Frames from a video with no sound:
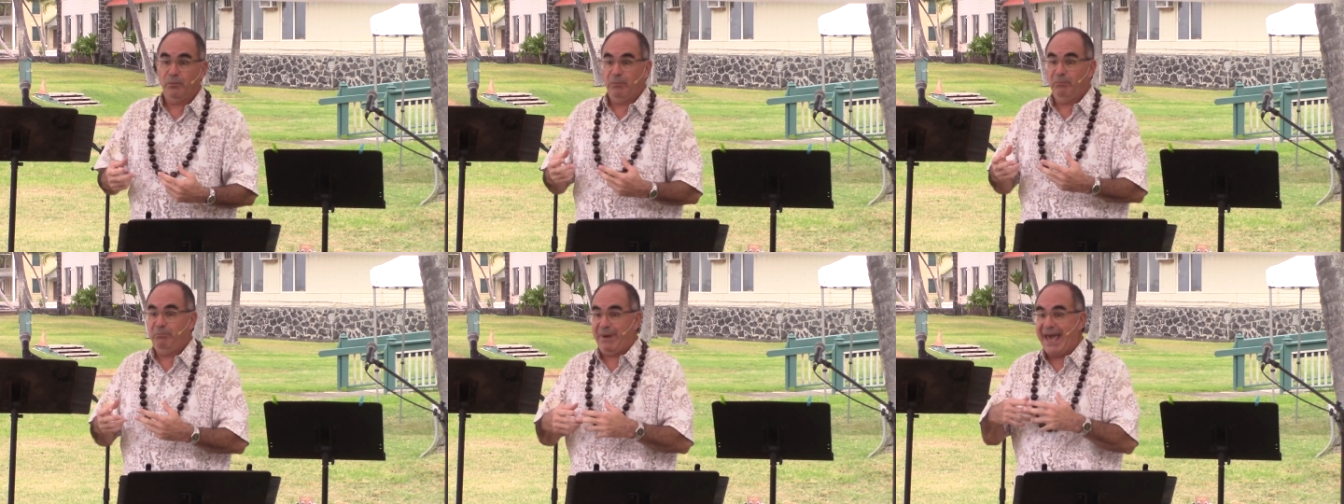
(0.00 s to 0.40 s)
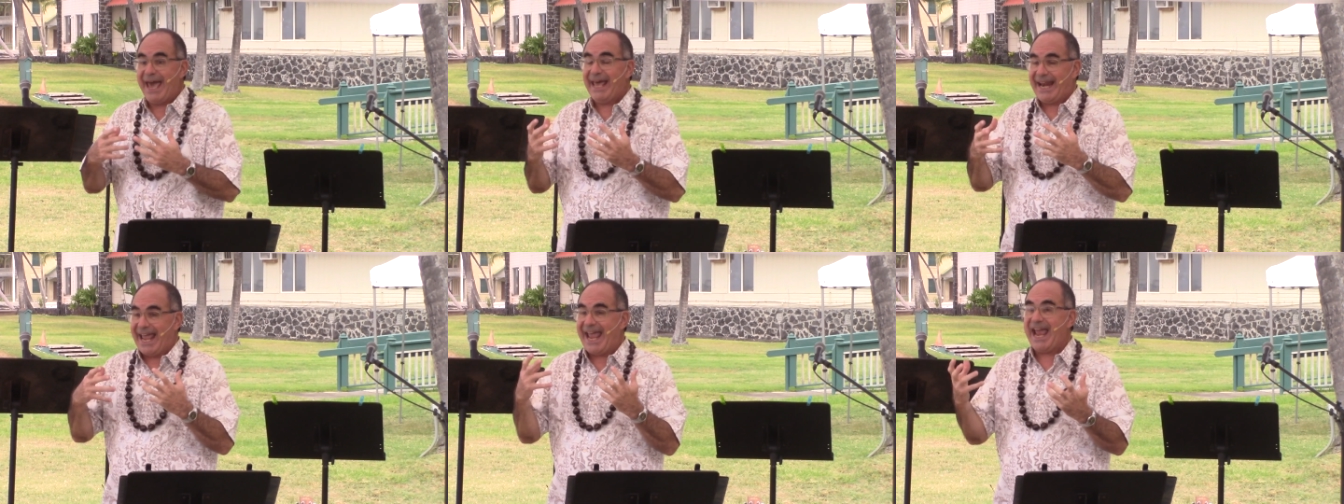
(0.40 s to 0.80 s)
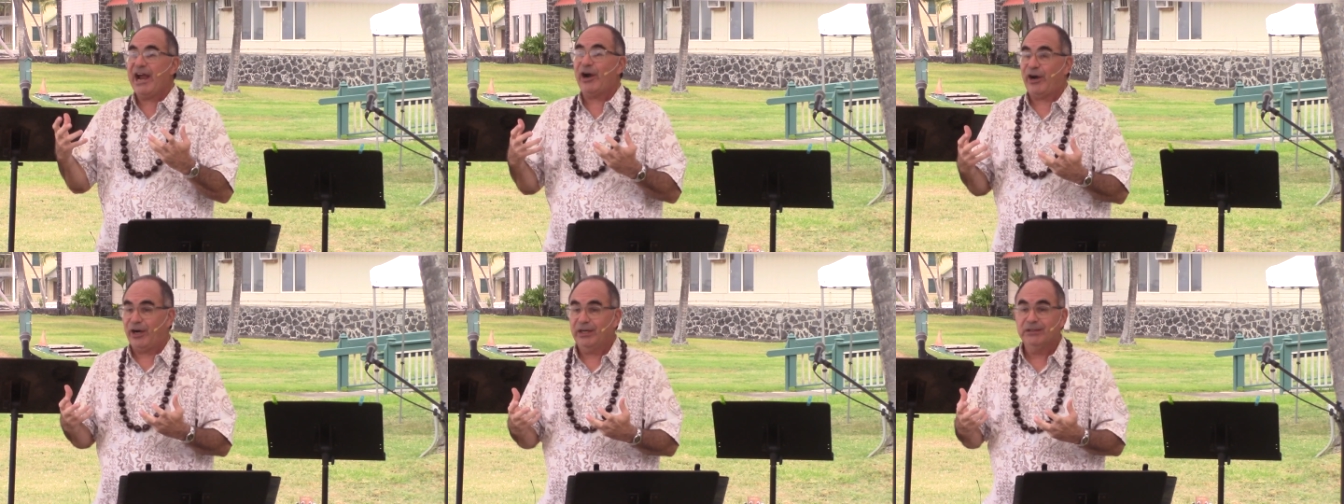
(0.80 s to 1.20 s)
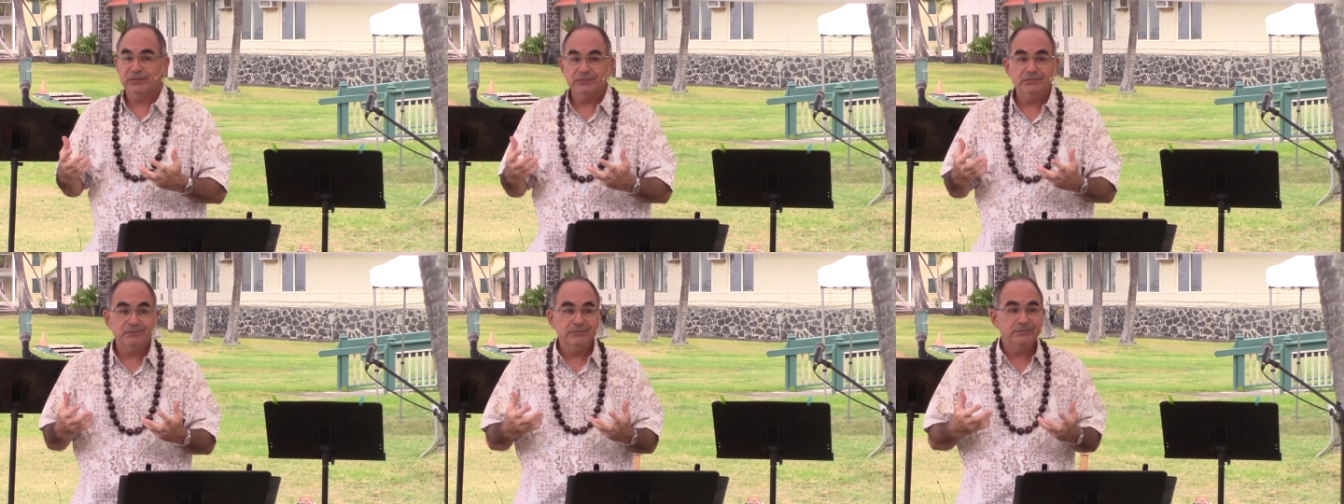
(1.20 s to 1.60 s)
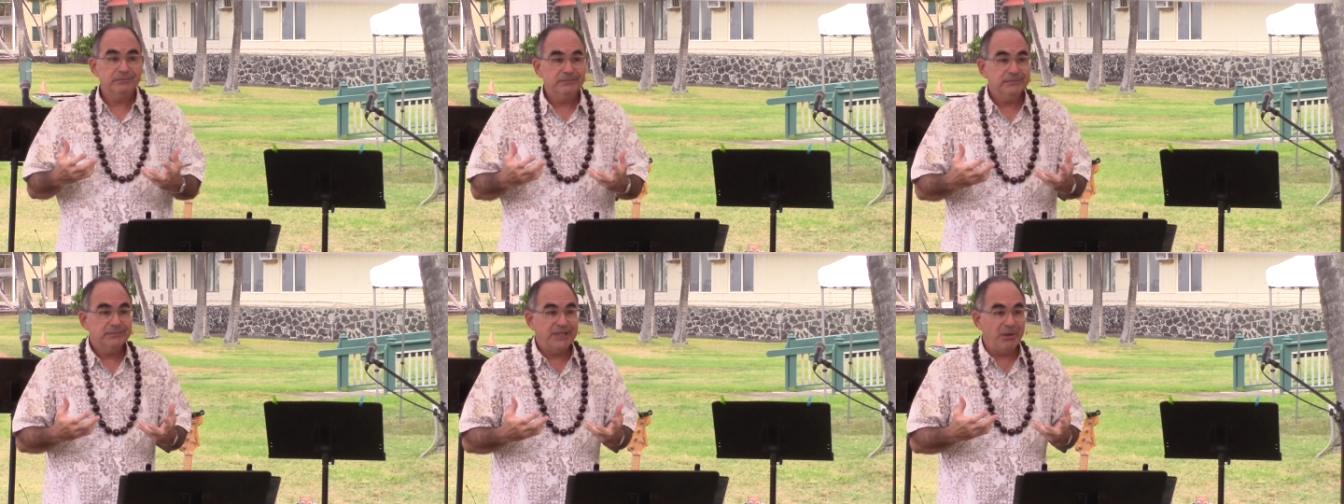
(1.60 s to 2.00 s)
bad air
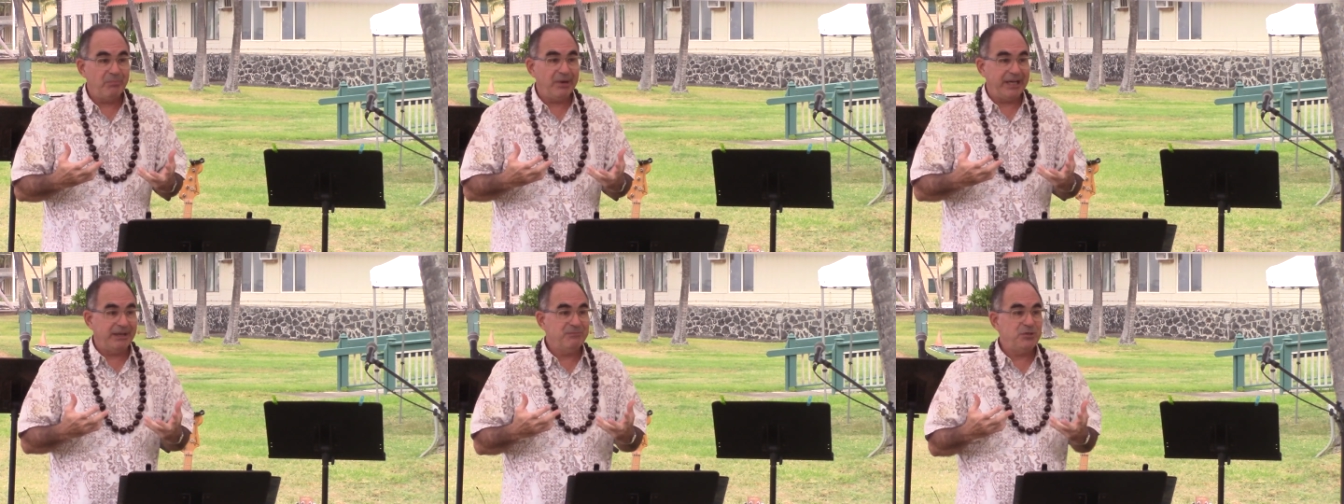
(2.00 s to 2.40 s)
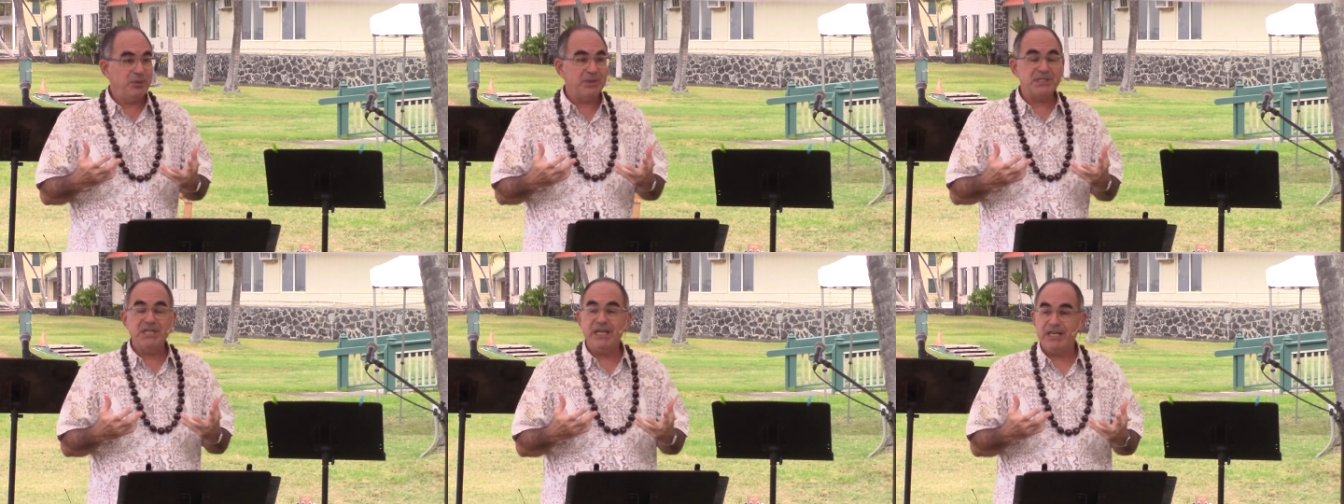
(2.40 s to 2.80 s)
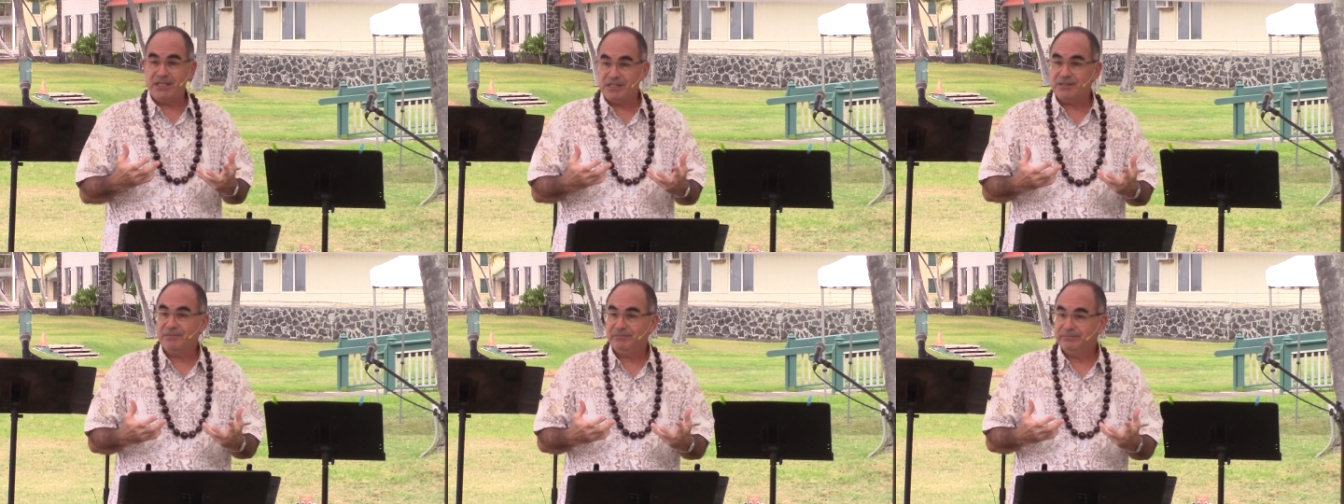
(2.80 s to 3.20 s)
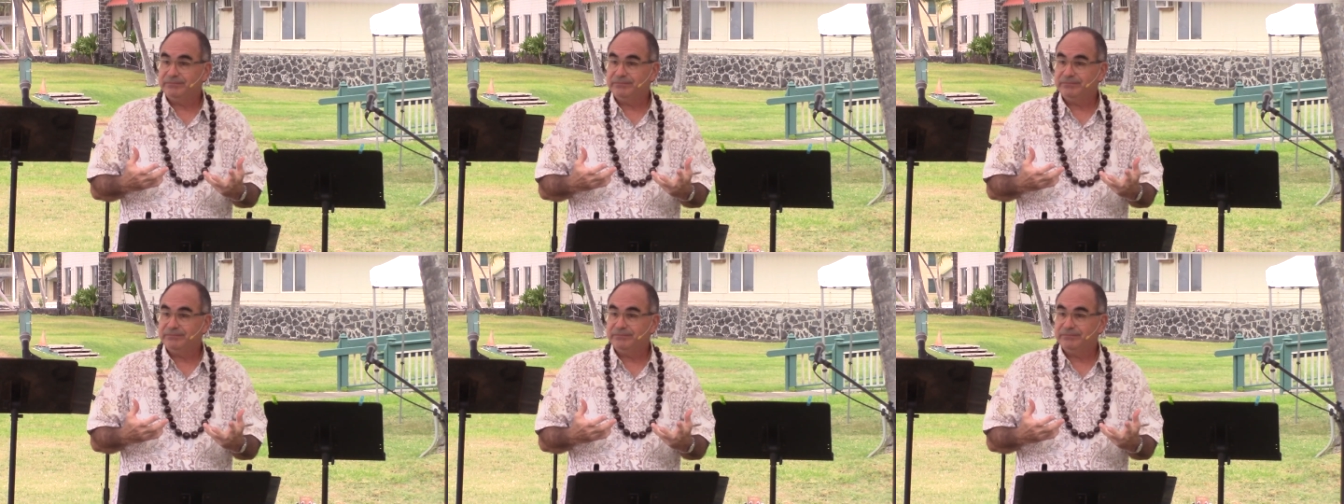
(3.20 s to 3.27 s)
can bring him to his knees.